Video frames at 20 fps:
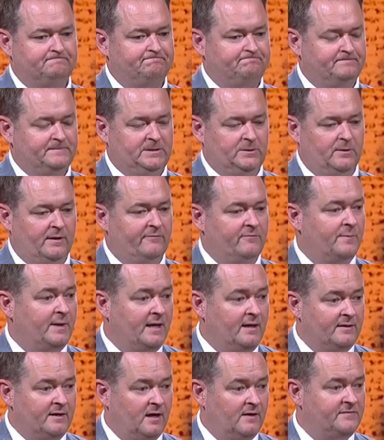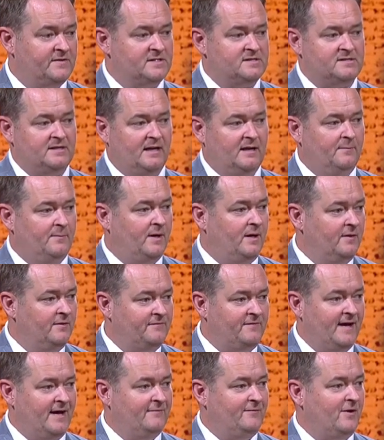everybody on the offensive side of the ball, the
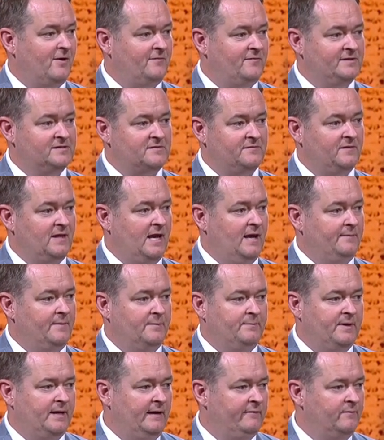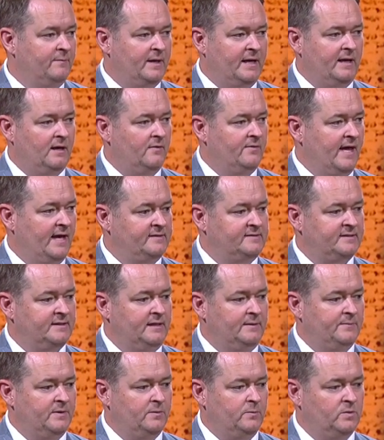five offensive linemen, but everybody on that
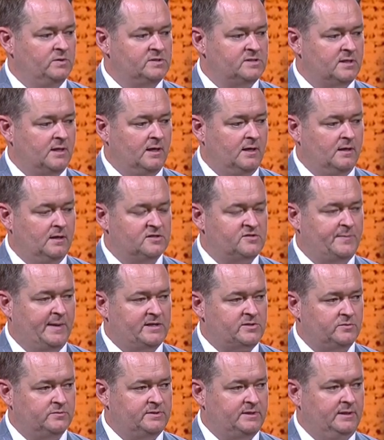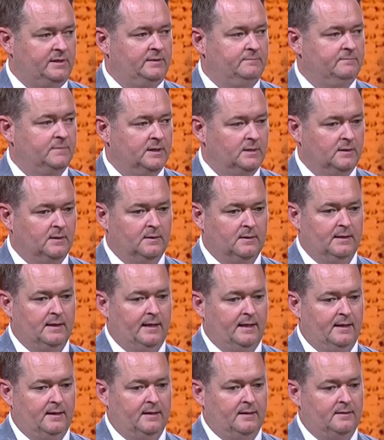team. It was a special team,
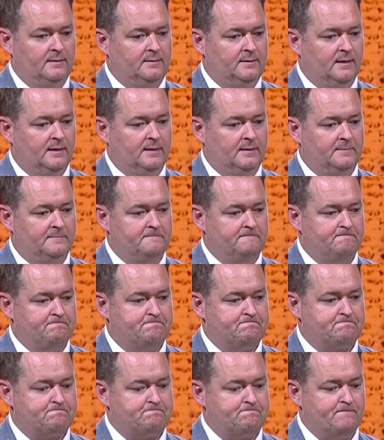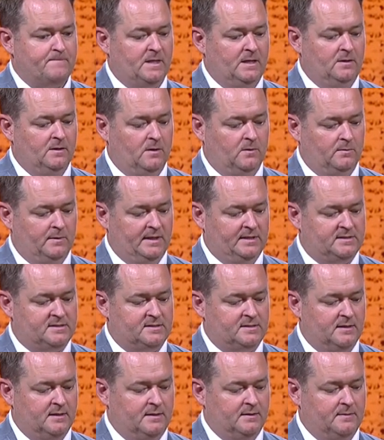and,
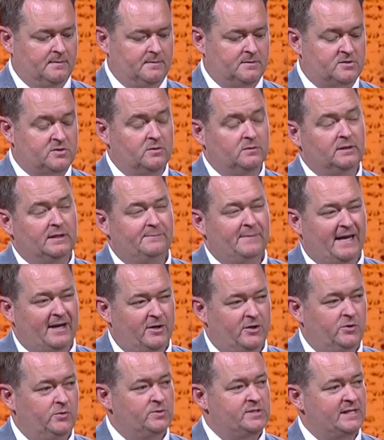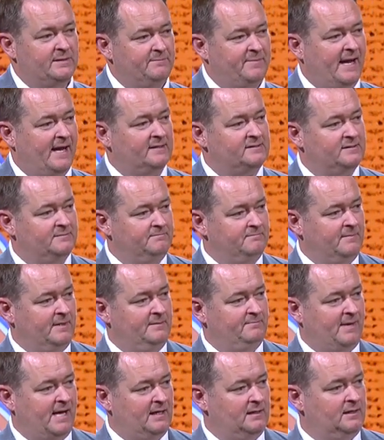it's certainly made a huge impact
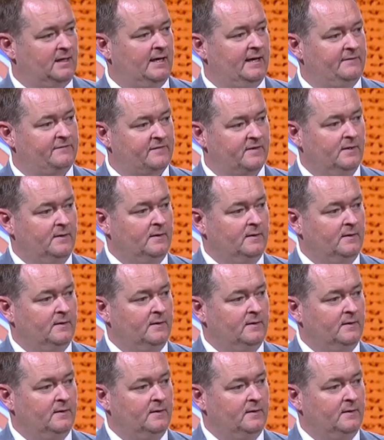in my life,